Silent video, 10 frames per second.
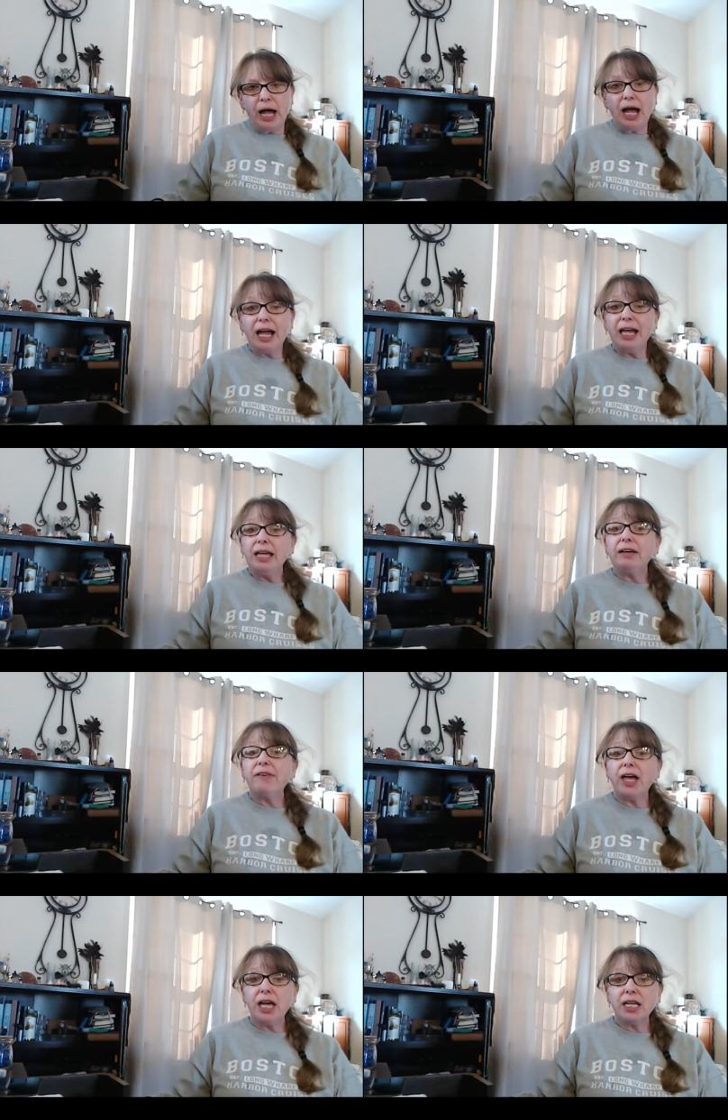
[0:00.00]
I have
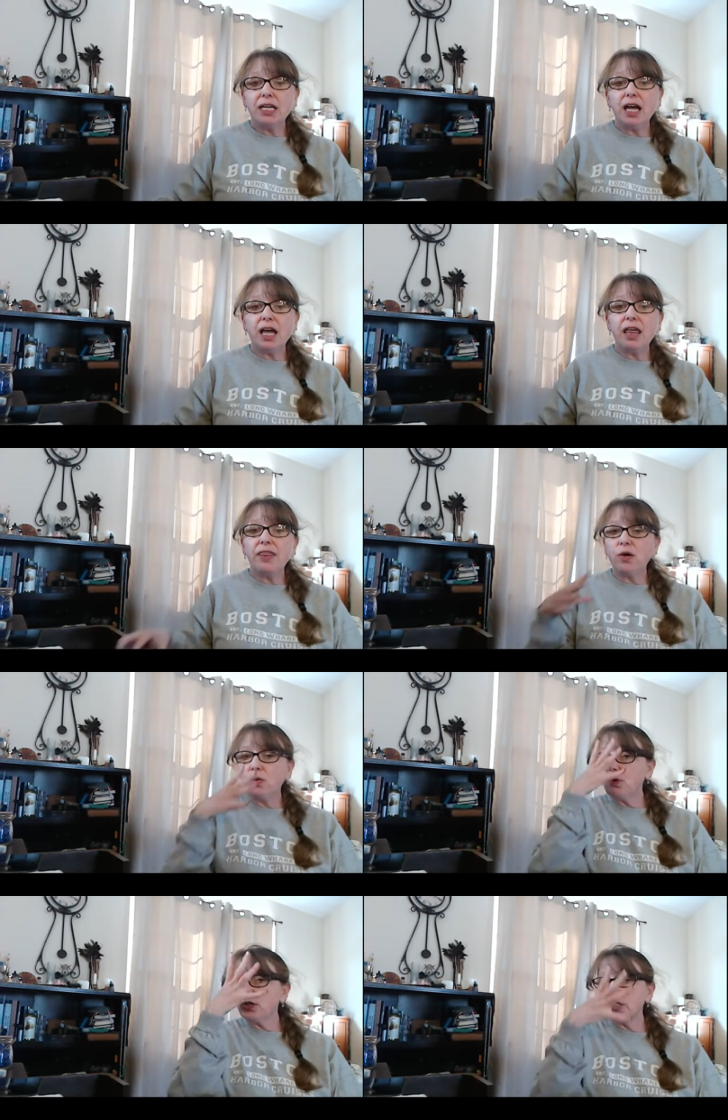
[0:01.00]
had the
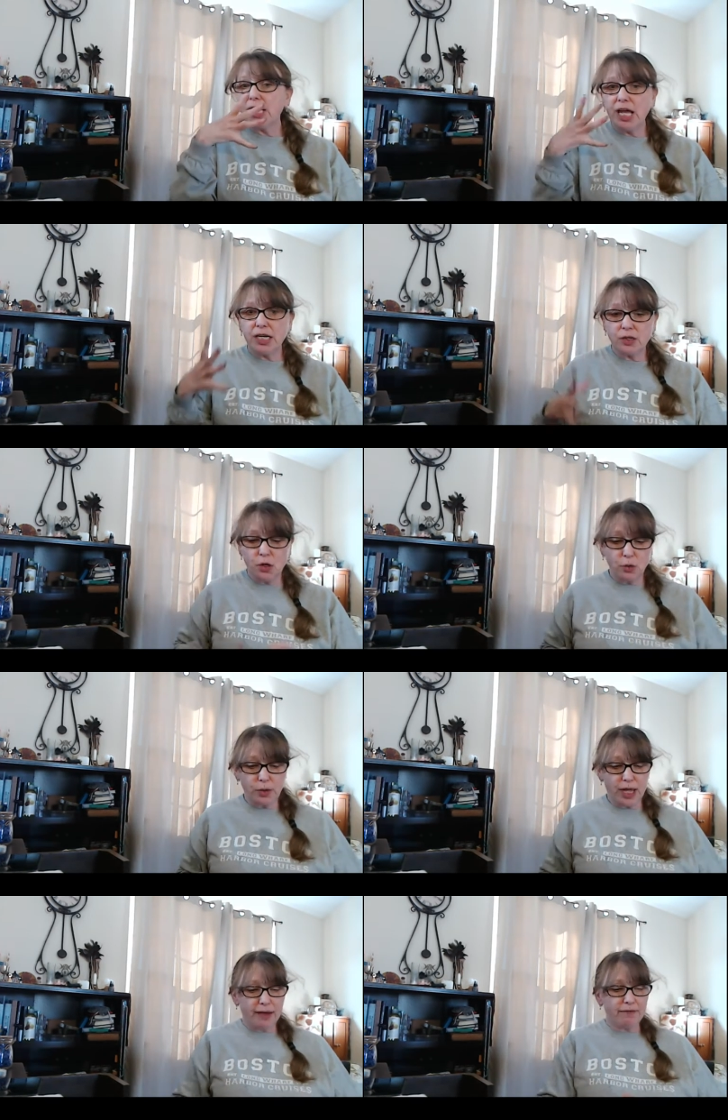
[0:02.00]
worst head
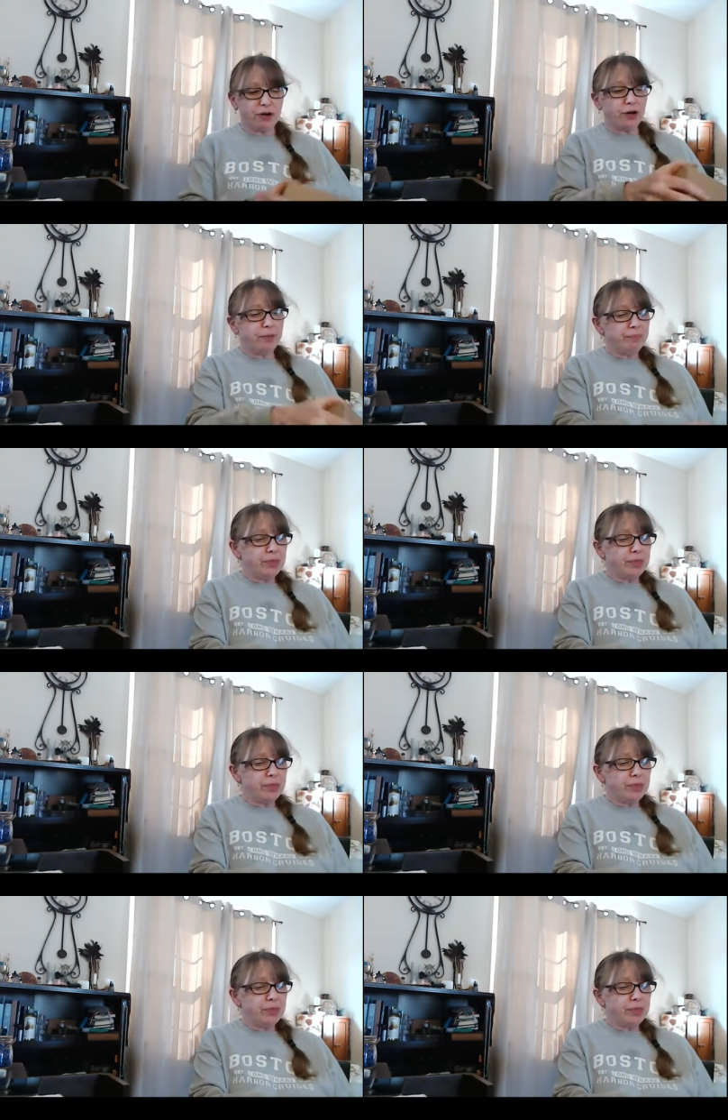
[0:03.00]
cold ever.